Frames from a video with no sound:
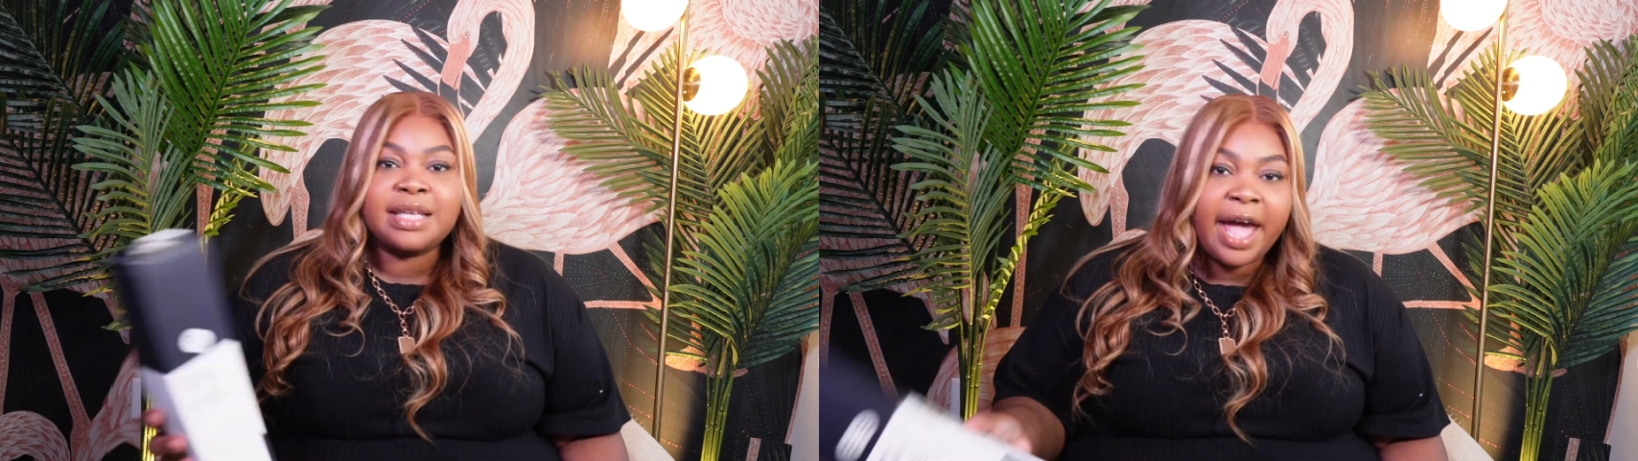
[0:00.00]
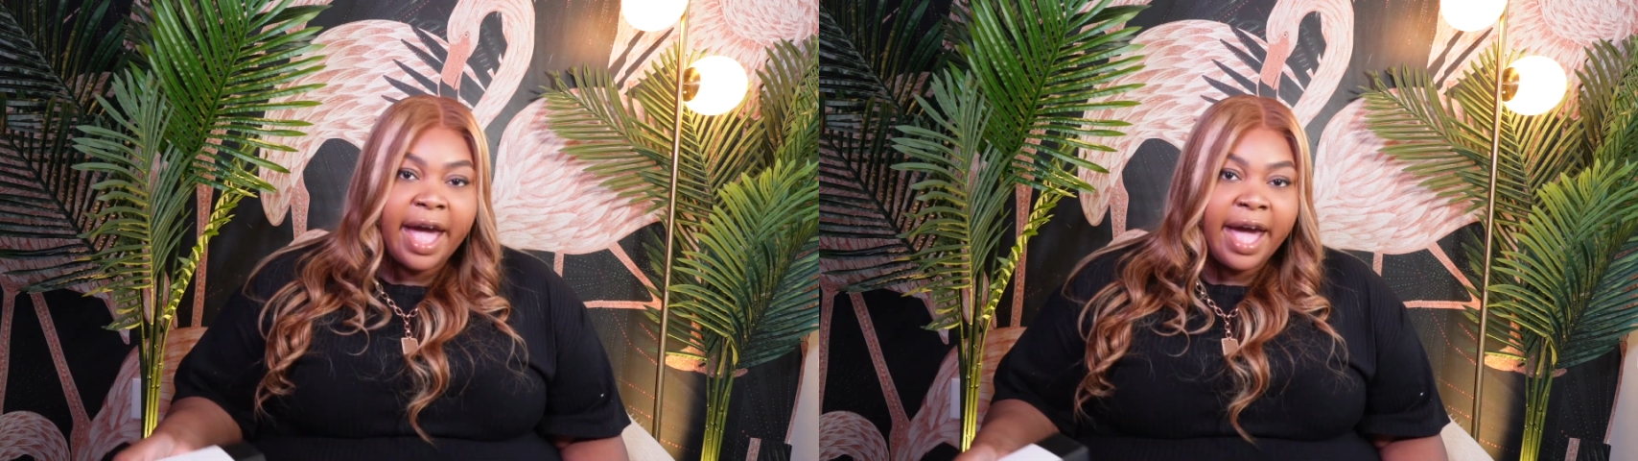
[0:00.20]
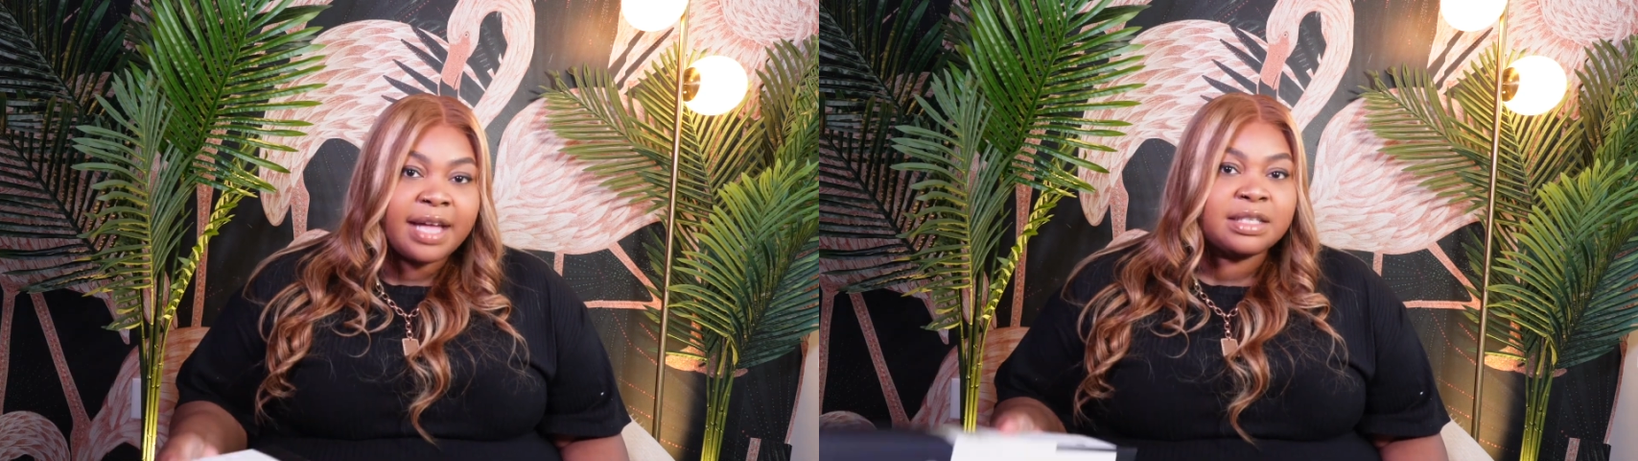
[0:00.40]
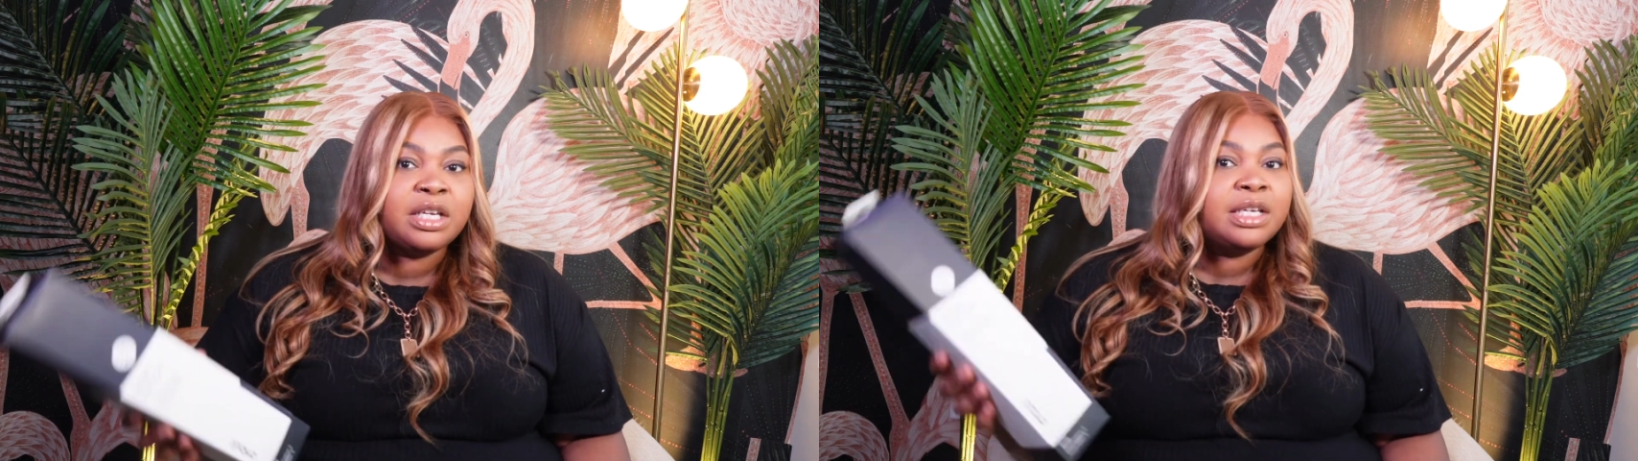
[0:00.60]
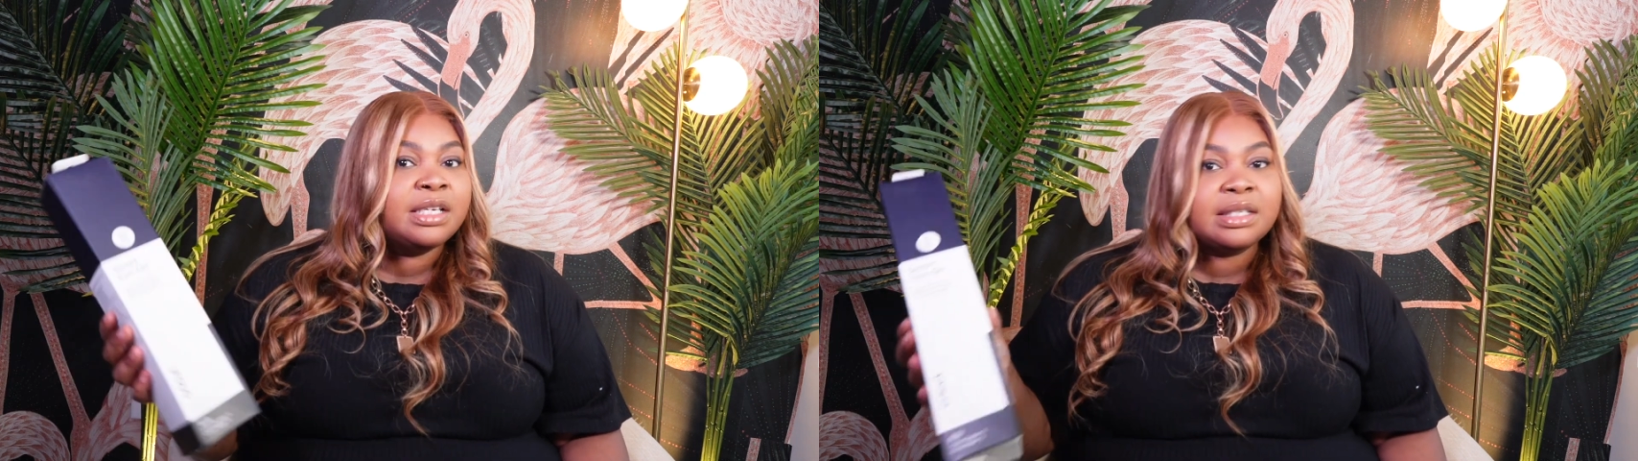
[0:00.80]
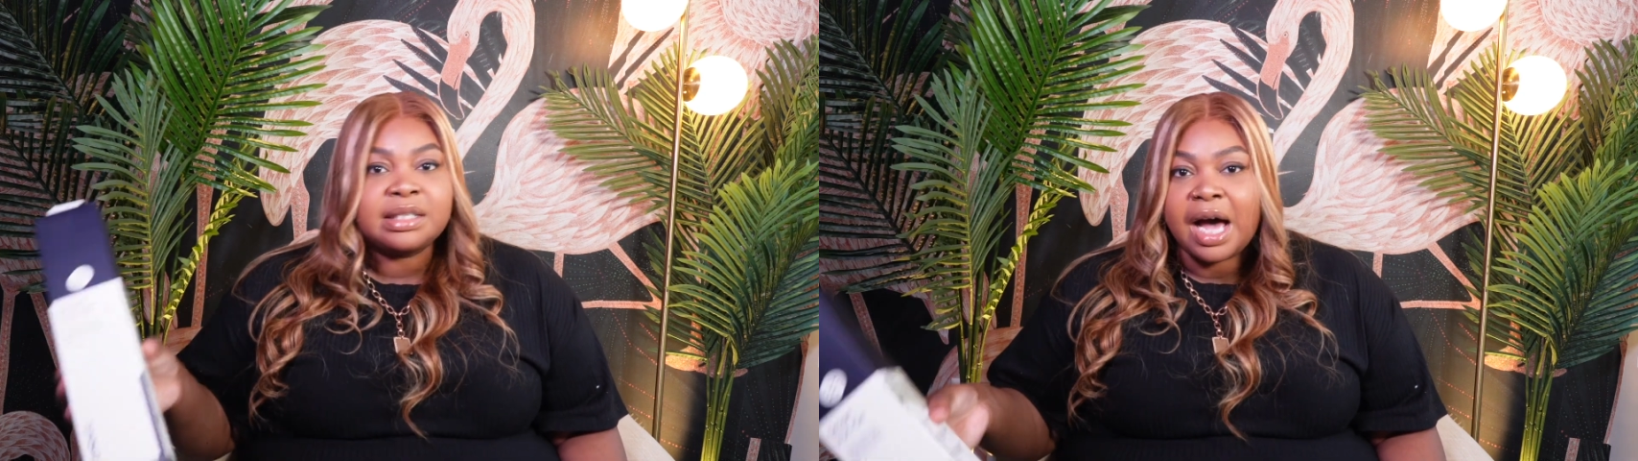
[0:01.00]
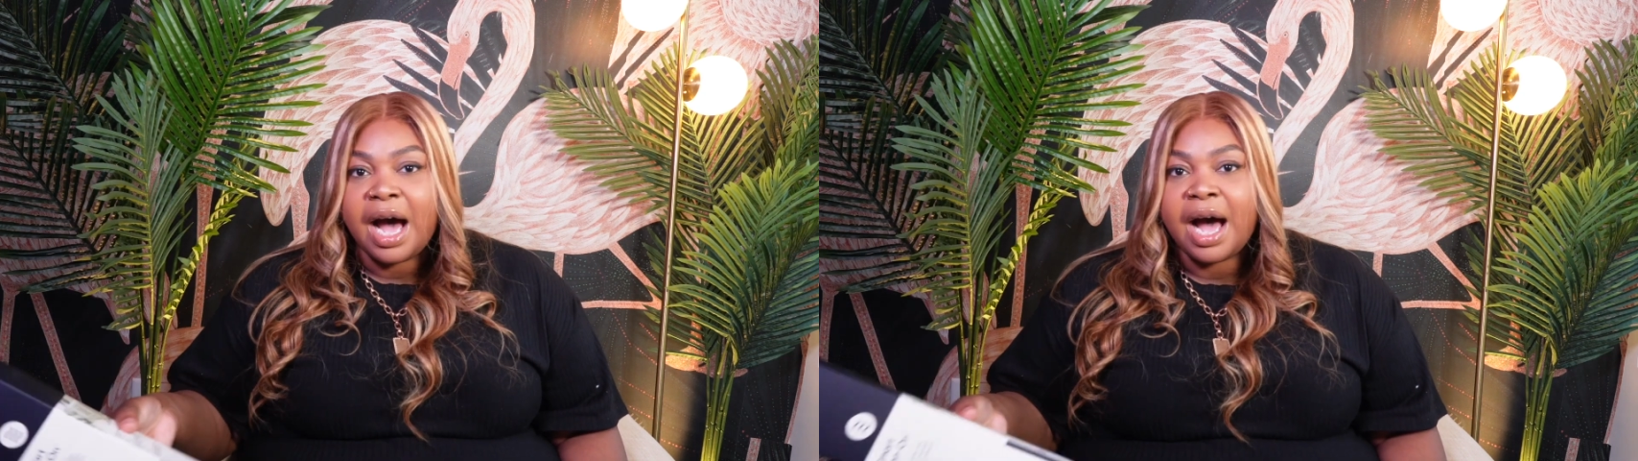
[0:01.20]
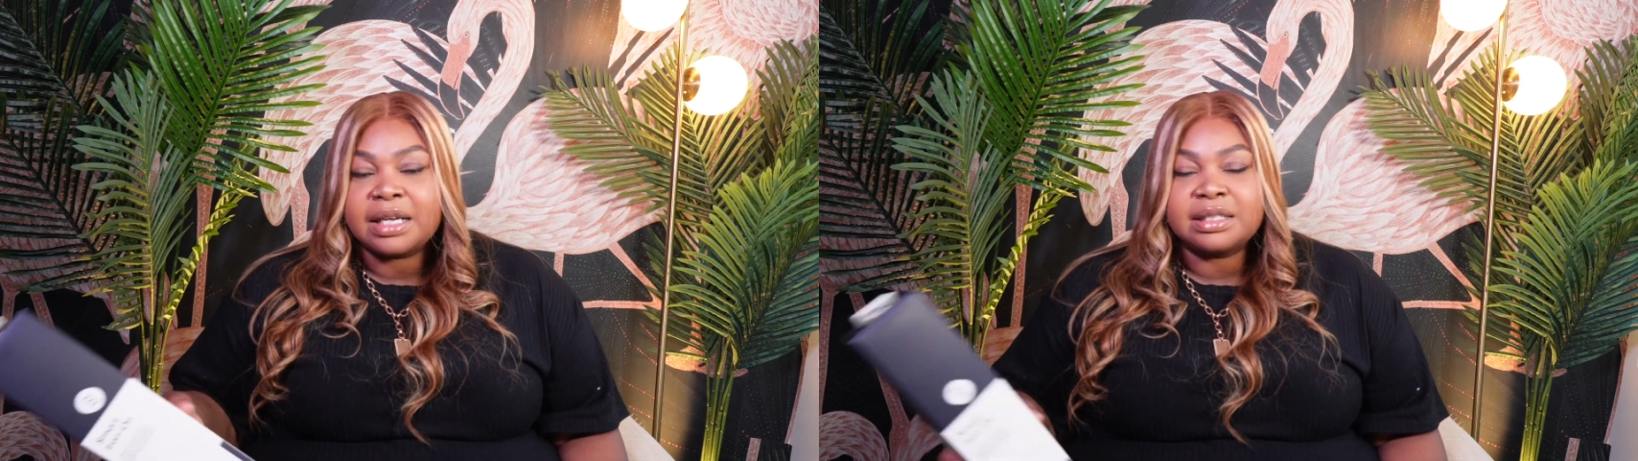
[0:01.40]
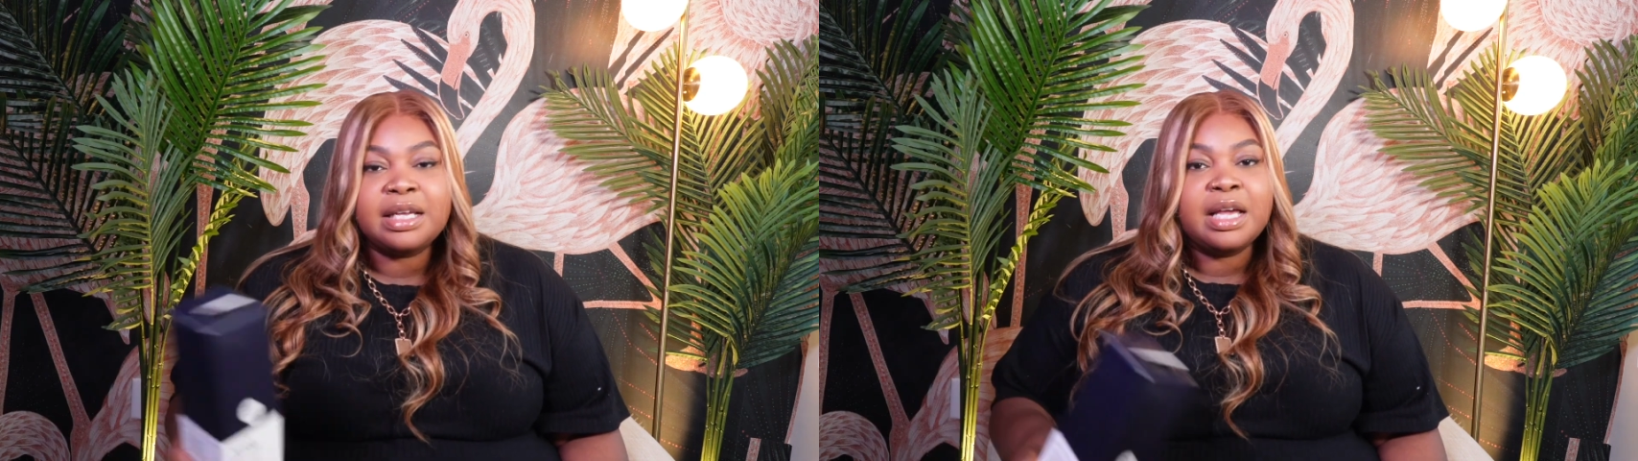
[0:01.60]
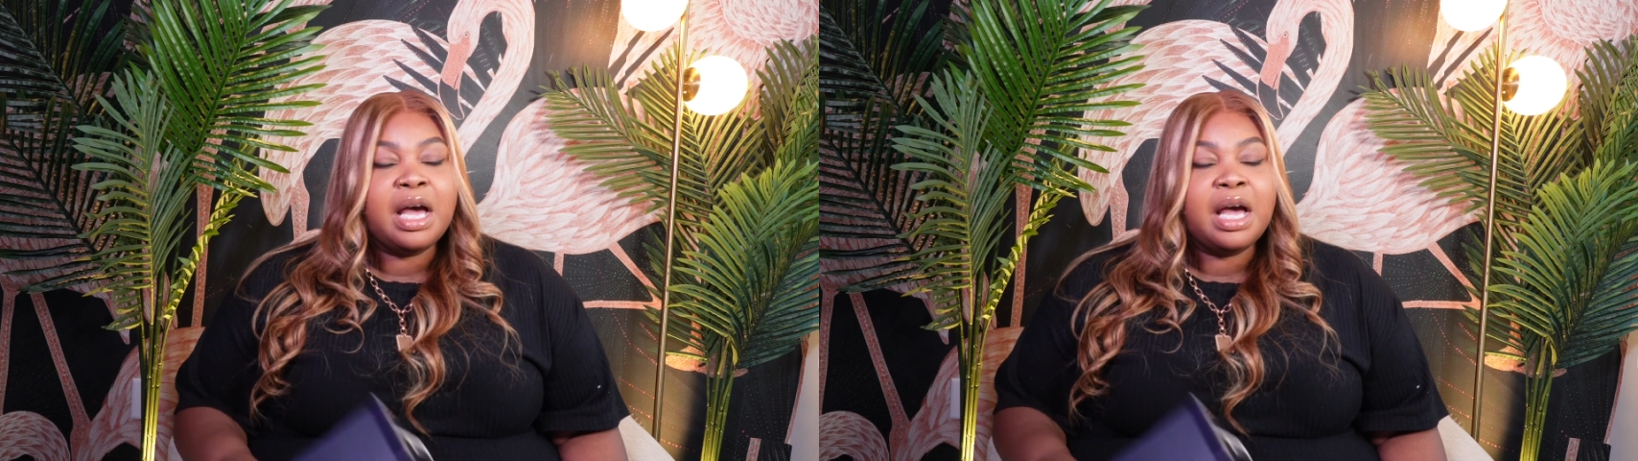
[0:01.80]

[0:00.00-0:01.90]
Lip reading: hats, socks,